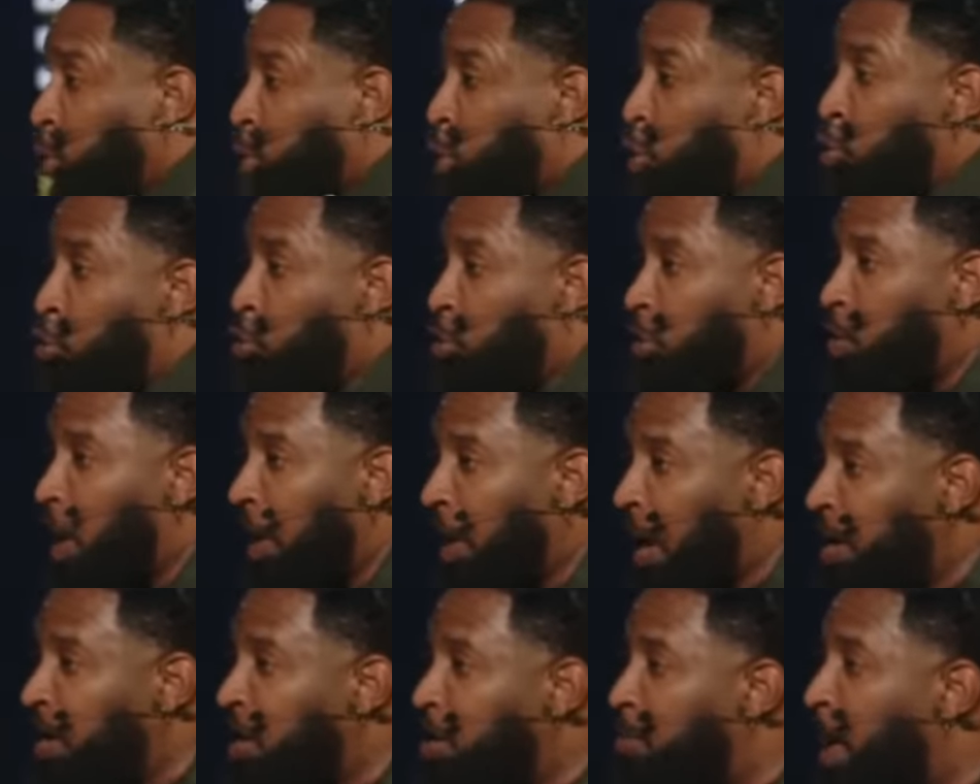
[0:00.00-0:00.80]
school, do I
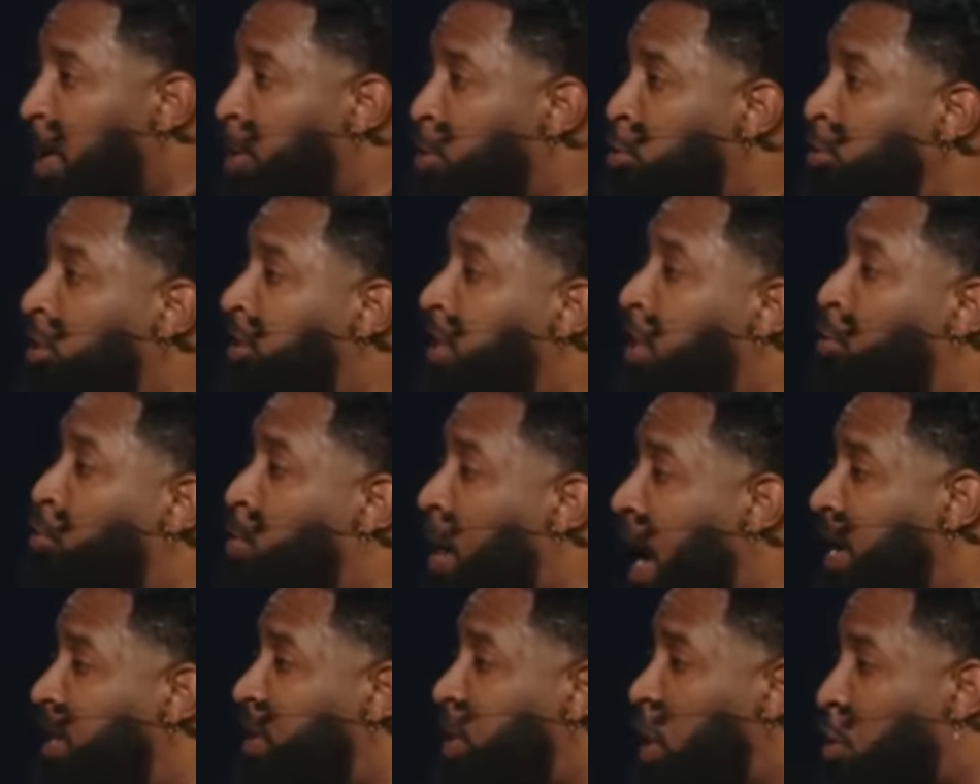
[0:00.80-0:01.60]
got anybody who still
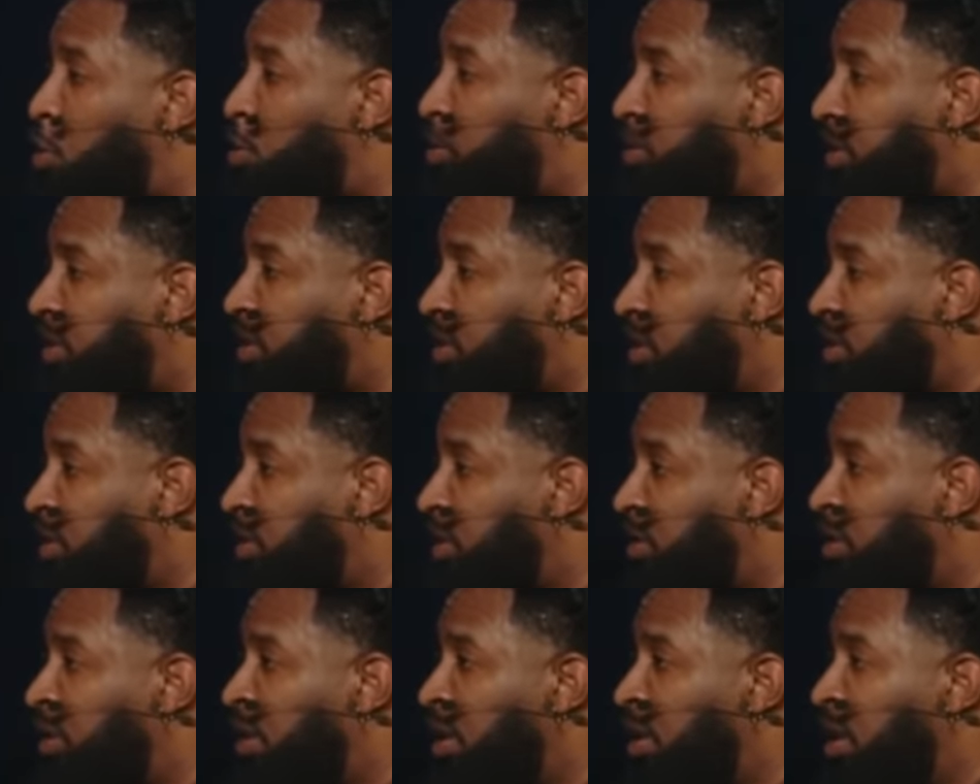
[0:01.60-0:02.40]
write notes?
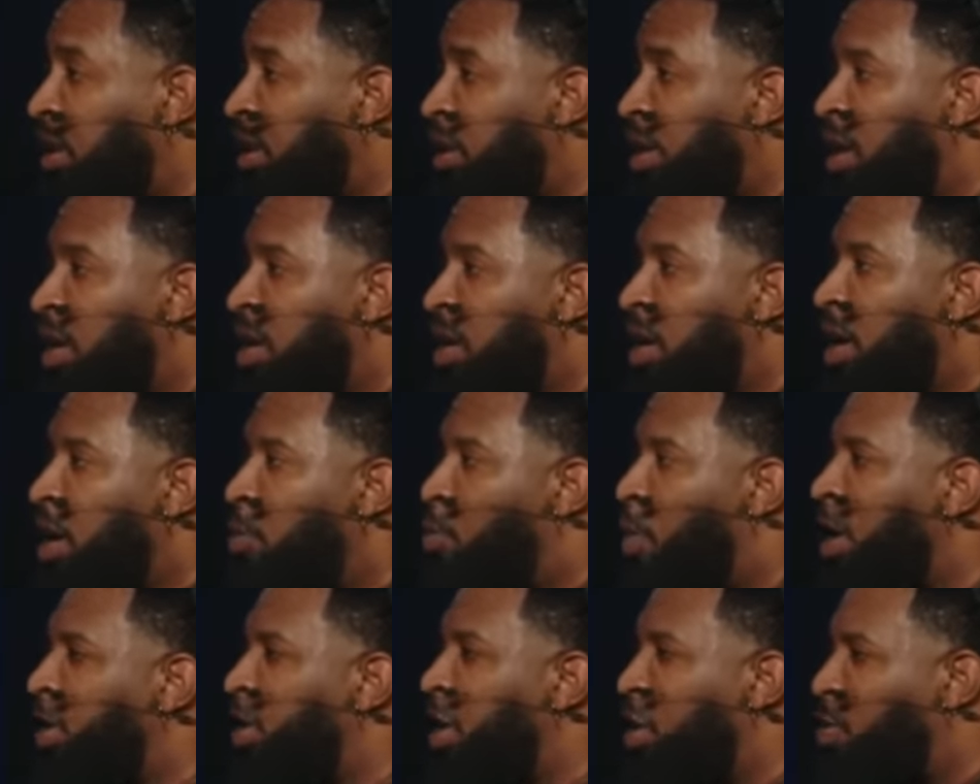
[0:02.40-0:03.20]

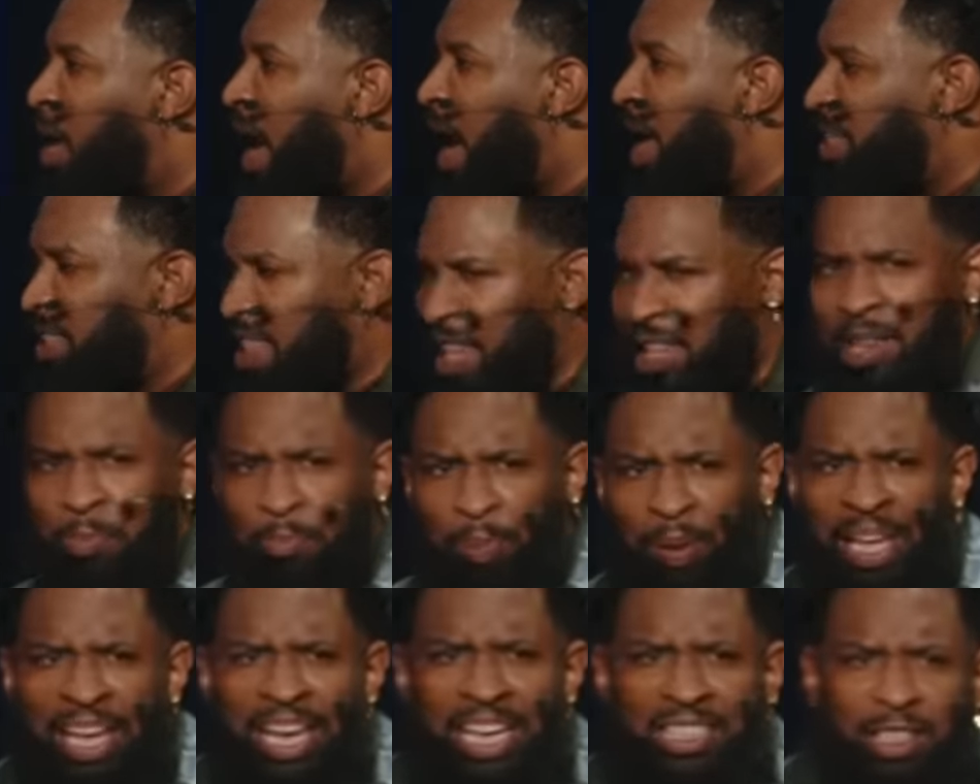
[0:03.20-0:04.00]
Where you at?
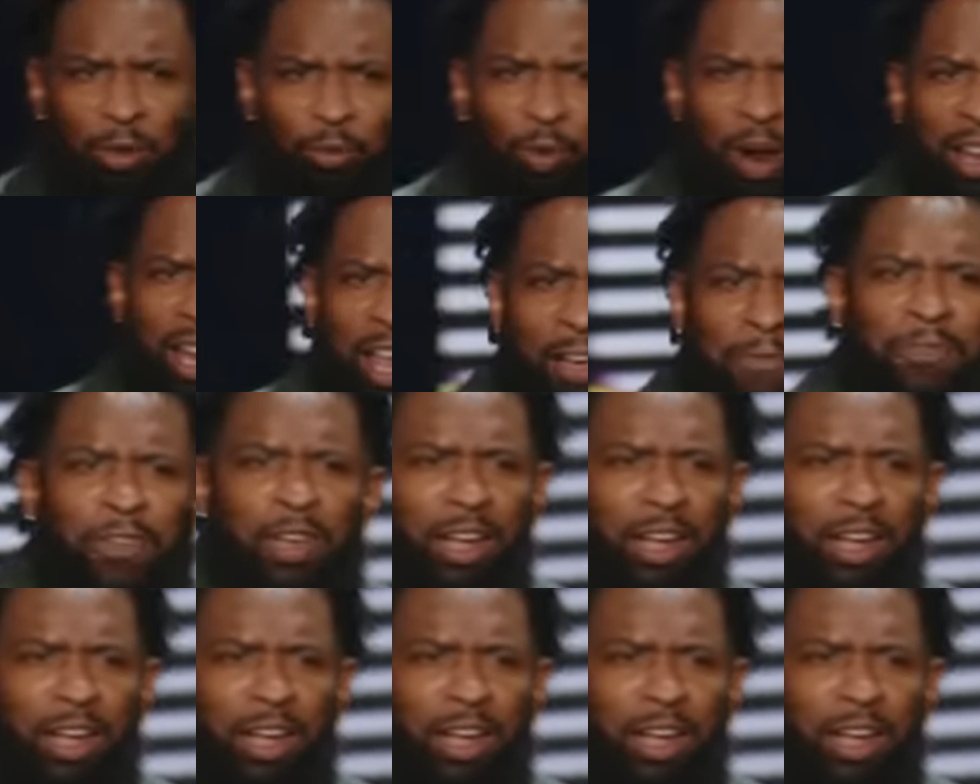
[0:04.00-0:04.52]
Please, lift